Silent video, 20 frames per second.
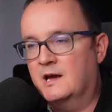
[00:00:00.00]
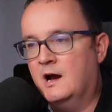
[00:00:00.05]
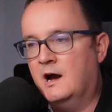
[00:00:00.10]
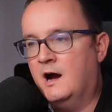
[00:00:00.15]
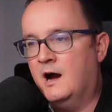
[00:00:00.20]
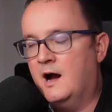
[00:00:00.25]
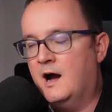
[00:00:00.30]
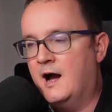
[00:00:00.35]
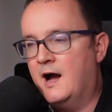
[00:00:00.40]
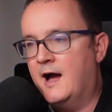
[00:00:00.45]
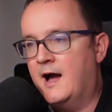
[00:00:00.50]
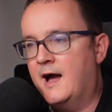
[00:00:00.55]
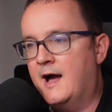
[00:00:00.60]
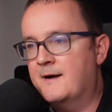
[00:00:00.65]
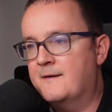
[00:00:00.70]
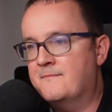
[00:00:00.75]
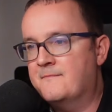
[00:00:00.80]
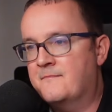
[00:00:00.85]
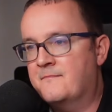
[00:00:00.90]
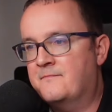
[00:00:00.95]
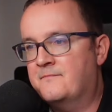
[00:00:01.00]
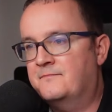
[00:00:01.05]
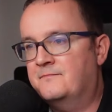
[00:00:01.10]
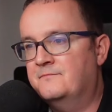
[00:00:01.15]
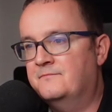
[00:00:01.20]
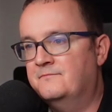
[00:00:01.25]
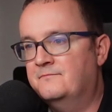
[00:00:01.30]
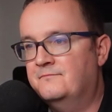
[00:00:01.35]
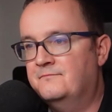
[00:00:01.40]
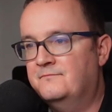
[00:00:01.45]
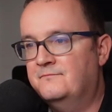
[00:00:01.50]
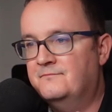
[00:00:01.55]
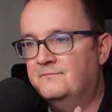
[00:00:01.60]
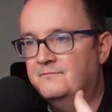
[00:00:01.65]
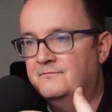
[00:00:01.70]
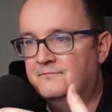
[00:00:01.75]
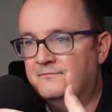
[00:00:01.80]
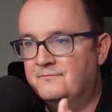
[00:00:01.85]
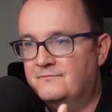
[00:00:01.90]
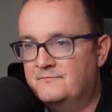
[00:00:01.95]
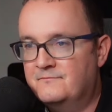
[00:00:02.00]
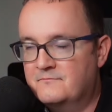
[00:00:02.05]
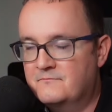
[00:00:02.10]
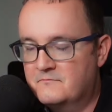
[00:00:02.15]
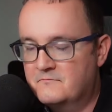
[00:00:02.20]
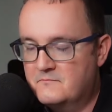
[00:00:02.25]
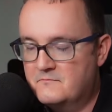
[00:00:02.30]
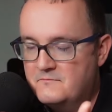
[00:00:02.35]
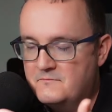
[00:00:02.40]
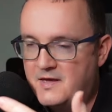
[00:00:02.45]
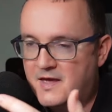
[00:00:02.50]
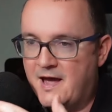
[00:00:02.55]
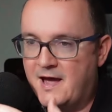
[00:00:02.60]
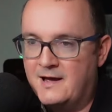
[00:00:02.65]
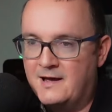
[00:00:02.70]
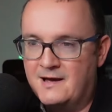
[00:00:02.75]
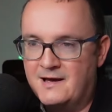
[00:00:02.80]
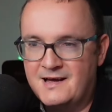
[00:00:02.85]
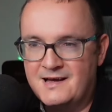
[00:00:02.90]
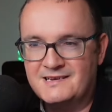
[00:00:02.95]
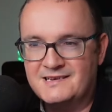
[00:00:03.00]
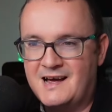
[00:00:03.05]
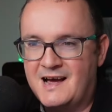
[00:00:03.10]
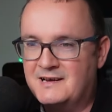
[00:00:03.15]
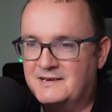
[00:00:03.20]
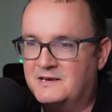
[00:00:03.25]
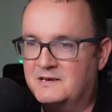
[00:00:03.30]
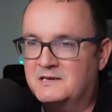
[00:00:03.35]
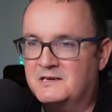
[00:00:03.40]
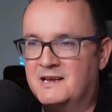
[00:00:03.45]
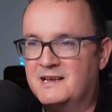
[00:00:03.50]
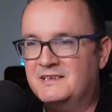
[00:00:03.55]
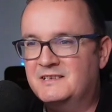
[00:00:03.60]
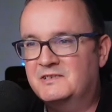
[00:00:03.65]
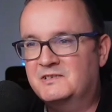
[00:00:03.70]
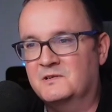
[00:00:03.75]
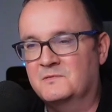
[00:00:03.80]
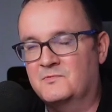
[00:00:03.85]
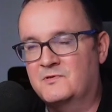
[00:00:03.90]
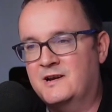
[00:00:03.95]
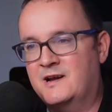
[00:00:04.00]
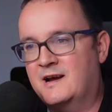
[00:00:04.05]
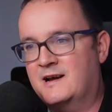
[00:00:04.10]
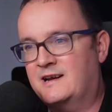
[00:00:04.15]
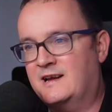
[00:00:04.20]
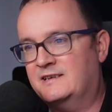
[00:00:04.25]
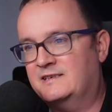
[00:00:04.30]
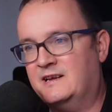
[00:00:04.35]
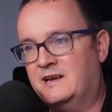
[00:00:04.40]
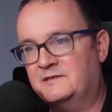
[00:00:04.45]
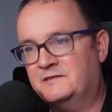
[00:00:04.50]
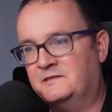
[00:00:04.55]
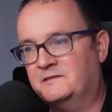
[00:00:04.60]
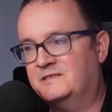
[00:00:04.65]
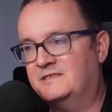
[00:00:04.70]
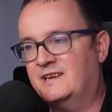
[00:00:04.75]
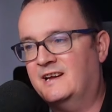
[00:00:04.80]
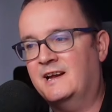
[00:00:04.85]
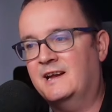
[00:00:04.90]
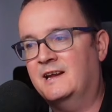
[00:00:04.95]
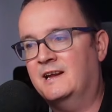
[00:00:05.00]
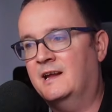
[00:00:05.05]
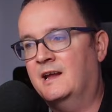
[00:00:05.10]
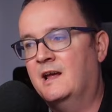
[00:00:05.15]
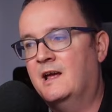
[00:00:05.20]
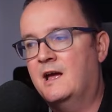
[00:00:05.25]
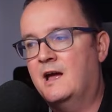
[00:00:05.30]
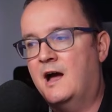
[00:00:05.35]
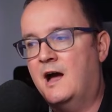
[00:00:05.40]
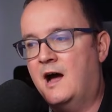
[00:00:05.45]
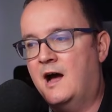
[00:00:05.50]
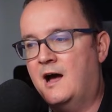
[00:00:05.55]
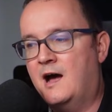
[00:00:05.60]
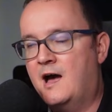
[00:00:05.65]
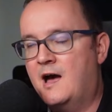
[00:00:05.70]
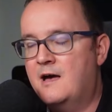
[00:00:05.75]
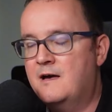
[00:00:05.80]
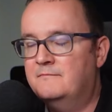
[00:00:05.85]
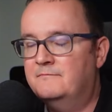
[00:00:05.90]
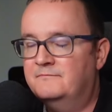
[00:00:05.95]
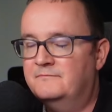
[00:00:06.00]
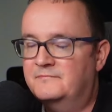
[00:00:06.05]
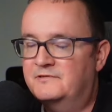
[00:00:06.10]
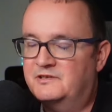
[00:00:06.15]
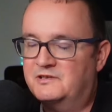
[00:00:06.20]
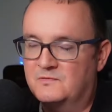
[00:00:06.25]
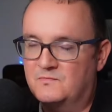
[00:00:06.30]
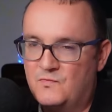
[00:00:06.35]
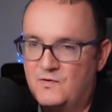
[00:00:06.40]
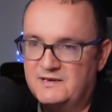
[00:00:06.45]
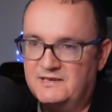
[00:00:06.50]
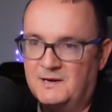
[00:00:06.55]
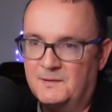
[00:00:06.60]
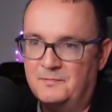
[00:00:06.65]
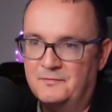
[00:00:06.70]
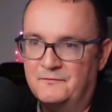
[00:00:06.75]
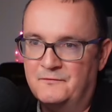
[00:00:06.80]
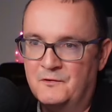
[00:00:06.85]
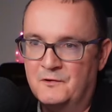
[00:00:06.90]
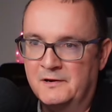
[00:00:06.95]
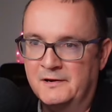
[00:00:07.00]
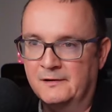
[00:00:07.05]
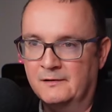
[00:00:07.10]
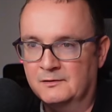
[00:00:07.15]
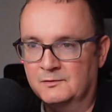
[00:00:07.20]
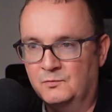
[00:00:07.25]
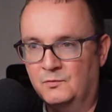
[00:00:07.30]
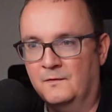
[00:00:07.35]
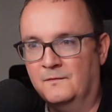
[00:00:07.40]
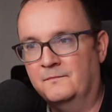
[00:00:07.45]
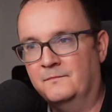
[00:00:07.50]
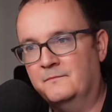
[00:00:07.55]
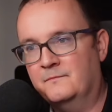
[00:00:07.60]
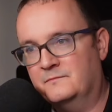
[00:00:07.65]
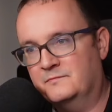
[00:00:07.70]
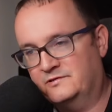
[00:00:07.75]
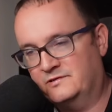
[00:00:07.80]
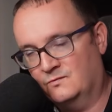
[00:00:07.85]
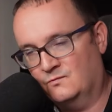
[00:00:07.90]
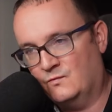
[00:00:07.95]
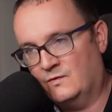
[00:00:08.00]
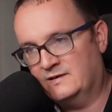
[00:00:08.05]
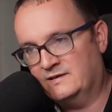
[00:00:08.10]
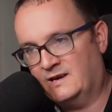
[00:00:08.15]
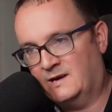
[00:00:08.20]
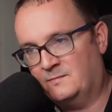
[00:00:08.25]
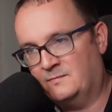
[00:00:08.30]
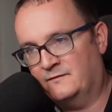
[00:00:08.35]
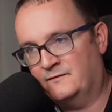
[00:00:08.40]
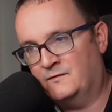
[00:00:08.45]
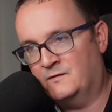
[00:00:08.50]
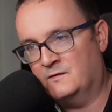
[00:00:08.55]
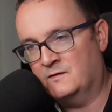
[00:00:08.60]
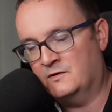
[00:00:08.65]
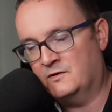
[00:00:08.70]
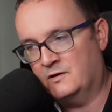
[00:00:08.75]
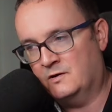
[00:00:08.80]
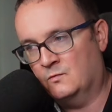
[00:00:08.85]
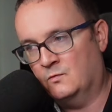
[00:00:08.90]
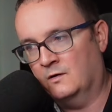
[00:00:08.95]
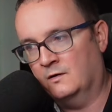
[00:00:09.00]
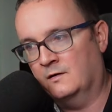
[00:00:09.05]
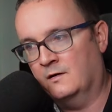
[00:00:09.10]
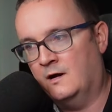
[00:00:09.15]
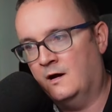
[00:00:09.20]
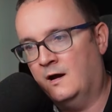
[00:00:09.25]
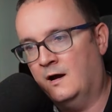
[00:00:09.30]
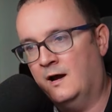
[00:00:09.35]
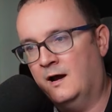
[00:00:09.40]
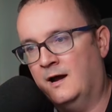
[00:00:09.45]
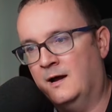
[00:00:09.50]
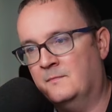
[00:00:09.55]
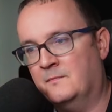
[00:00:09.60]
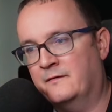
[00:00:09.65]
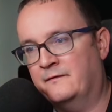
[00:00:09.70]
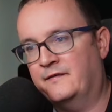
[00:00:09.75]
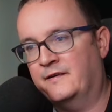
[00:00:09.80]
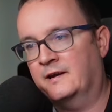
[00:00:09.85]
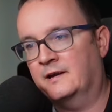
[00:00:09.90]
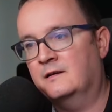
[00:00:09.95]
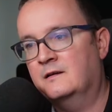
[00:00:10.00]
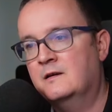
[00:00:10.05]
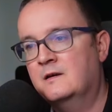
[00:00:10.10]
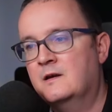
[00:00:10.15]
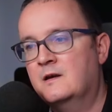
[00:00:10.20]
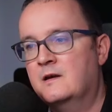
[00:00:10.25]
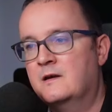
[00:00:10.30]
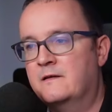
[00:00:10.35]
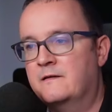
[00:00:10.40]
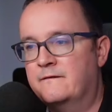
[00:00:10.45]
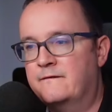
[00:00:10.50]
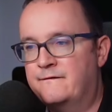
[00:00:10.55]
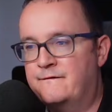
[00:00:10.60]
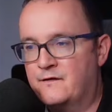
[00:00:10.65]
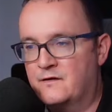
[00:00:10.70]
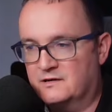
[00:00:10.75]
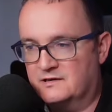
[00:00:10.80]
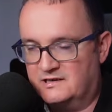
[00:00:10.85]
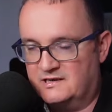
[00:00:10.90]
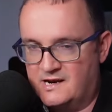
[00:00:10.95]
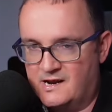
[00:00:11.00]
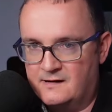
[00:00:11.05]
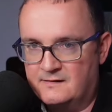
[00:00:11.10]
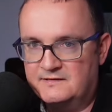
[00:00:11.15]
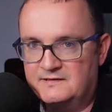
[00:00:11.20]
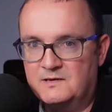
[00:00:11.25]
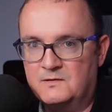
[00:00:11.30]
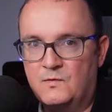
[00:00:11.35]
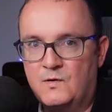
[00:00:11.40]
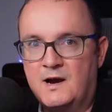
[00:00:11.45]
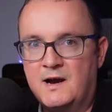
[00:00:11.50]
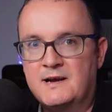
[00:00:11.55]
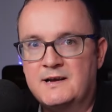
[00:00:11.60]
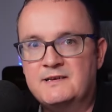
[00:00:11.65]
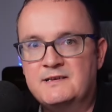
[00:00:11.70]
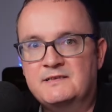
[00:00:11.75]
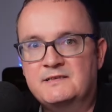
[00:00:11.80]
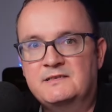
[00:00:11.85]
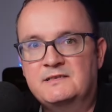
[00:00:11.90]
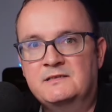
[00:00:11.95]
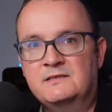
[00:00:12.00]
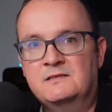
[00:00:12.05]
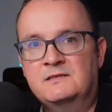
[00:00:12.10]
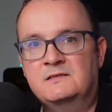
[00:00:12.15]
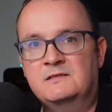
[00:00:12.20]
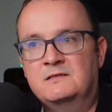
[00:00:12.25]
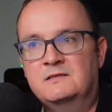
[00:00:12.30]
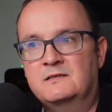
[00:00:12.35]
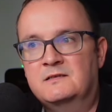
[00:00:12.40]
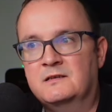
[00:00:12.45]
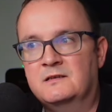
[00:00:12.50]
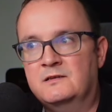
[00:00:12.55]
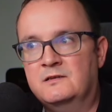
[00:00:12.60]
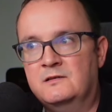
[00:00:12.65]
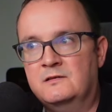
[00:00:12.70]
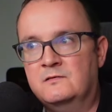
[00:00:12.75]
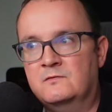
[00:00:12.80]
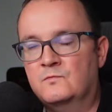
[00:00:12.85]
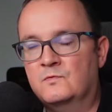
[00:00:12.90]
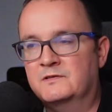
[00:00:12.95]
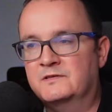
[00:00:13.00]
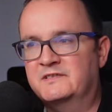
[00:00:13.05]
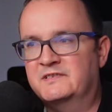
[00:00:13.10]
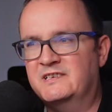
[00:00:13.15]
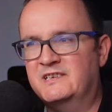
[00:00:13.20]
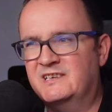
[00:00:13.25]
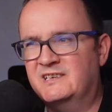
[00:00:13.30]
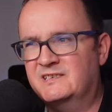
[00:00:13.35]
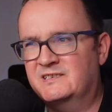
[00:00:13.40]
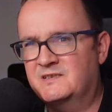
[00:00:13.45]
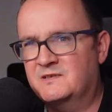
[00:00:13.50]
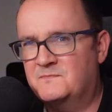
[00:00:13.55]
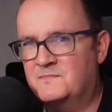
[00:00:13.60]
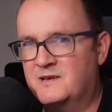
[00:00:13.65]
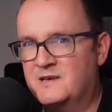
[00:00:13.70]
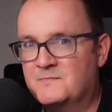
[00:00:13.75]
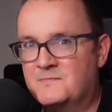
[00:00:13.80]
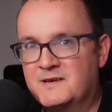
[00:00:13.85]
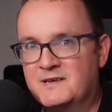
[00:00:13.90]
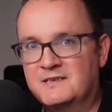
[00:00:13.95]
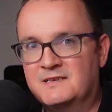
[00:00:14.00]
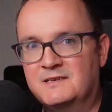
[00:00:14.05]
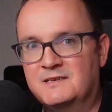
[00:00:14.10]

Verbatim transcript: Um, yeah, as I, in summary, I guess as I was saying, some ways I prefer the old one. Some ways I prefer the new one. Um, I think functionality wise the new one seems to be a bit